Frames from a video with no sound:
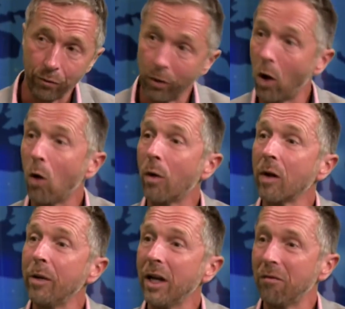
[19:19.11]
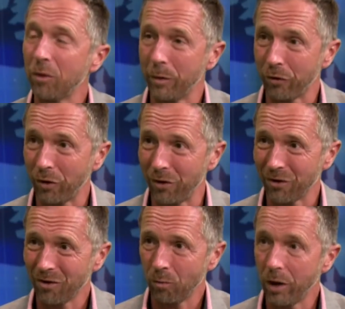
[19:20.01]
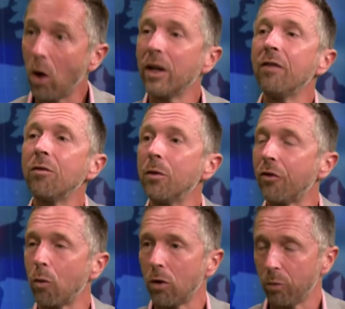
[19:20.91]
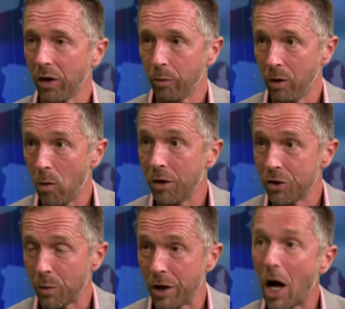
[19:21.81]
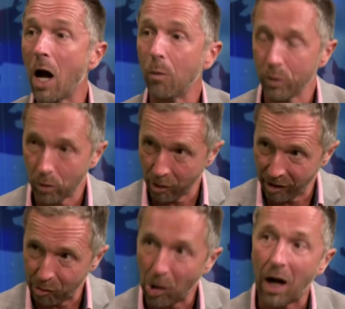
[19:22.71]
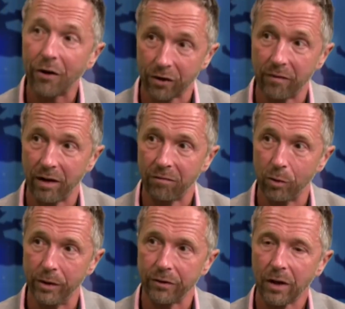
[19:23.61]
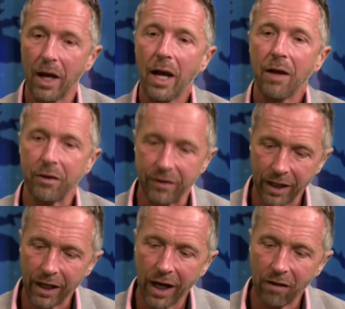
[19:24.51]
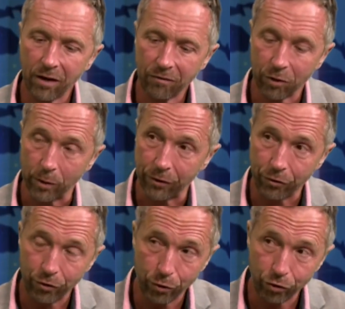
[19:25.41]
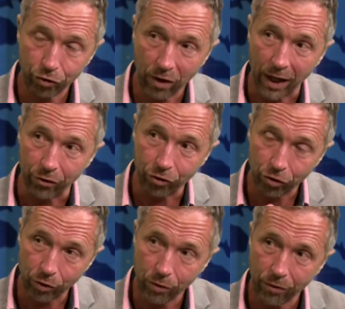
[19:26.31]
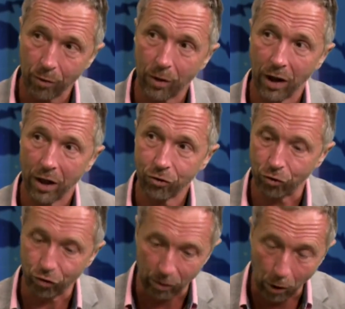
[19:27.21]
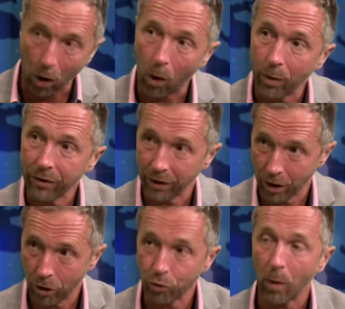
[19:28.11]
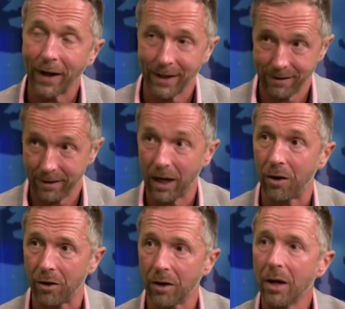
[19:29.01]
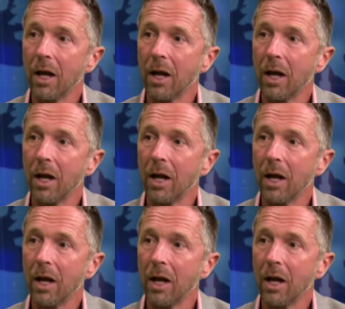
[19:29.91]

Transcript: We all want to be influencers. We all influence the world whether we want to or not. We want to be a positive influence. The DNA of influence, two strands, truth and relationship, always intertwining together.